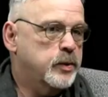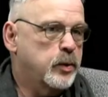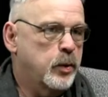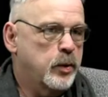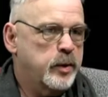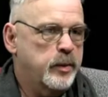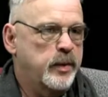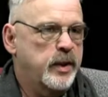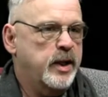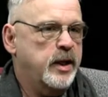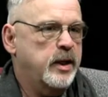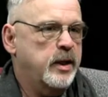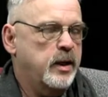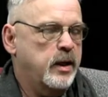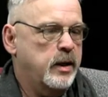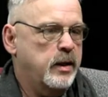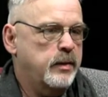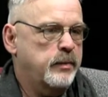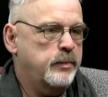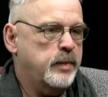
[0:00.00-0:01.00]
school committee,
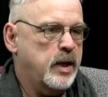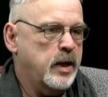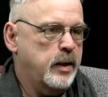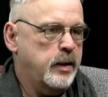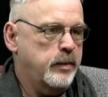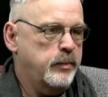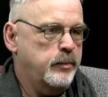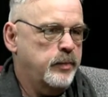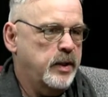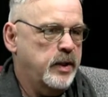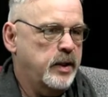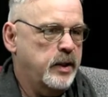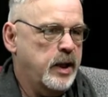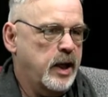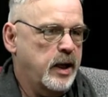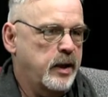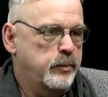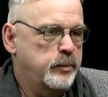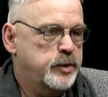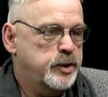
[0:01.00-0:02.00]
I've been
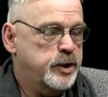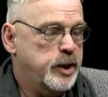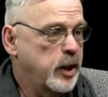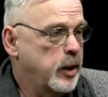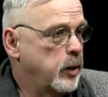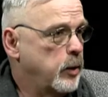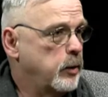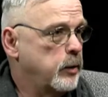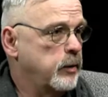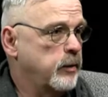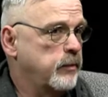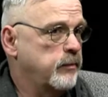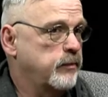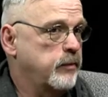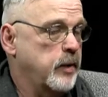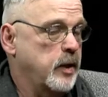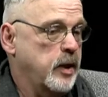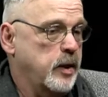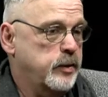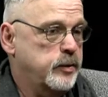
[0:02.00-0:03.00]
named chair
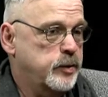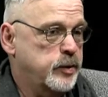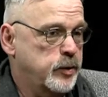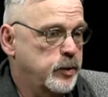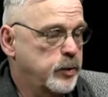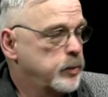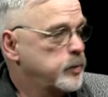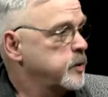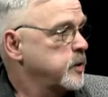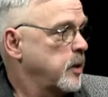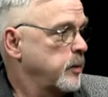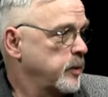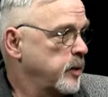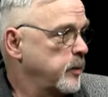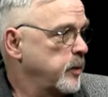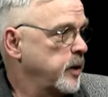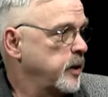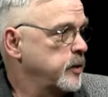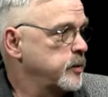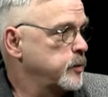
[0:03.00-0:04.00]
of 2
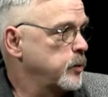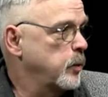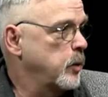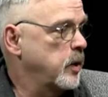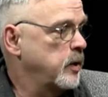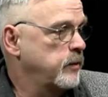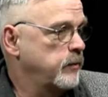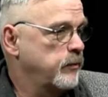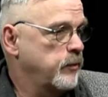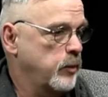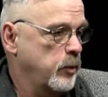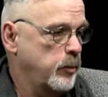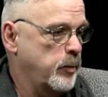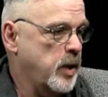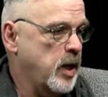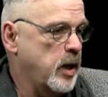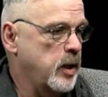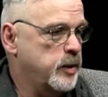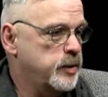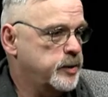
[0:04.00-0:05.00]
subcommittees, one for
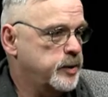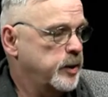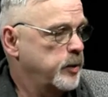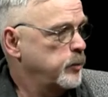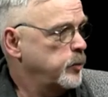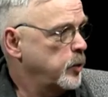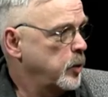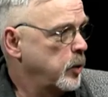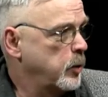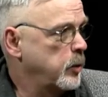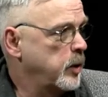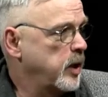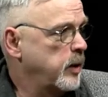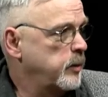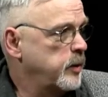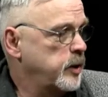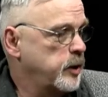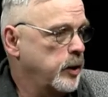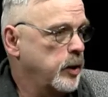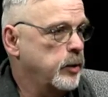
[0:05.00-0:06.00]
policy and
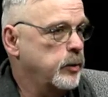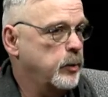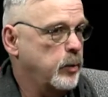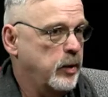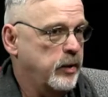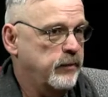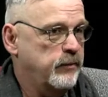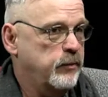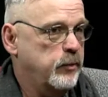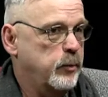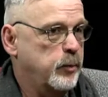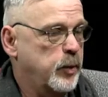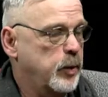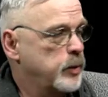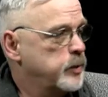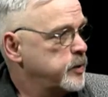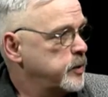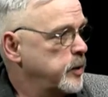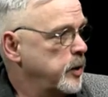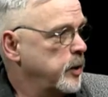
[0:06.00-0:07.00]
program and the other one for
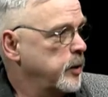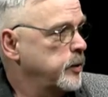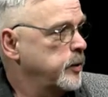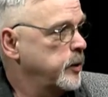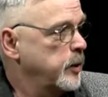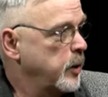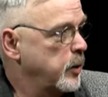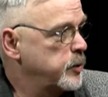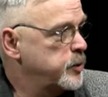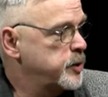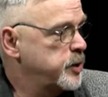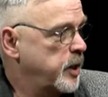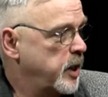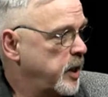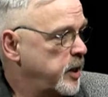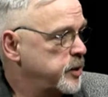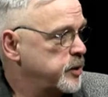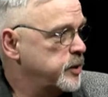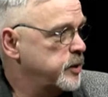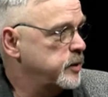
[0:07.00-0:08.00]
personnel and
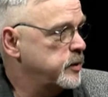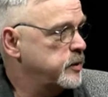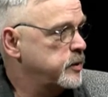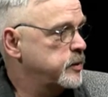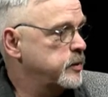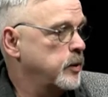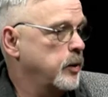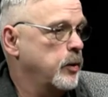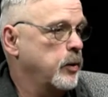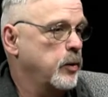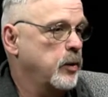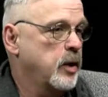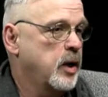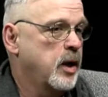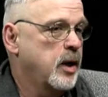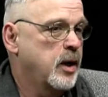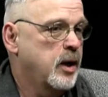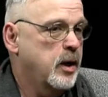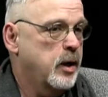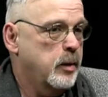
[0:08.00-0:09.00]
negotiations. So
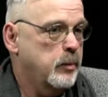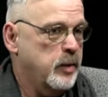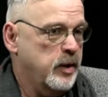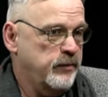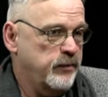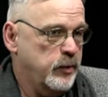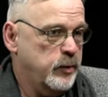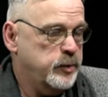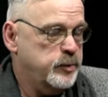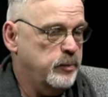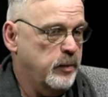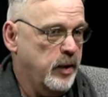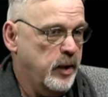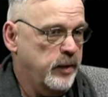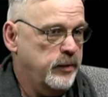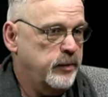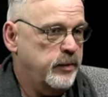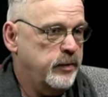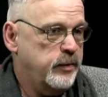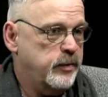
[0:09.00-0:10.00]
my first
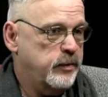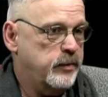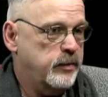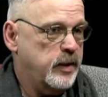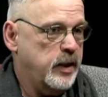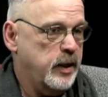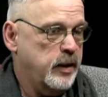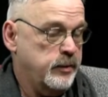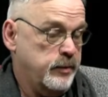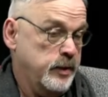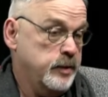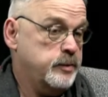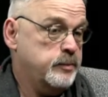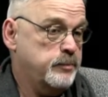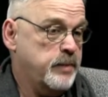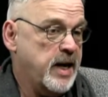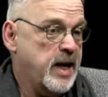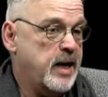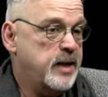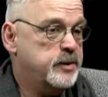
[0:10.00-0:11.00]
month, this
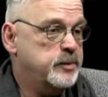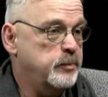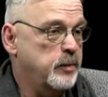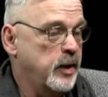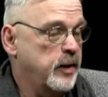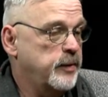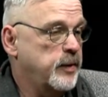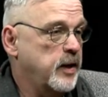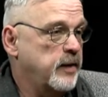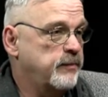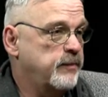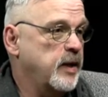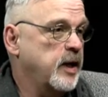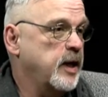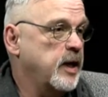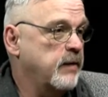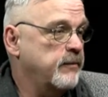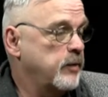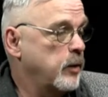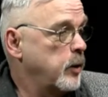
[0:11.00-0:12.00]
past month, I
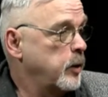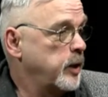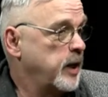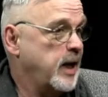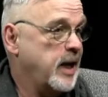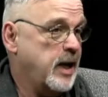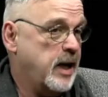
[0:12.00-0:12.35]
think I've already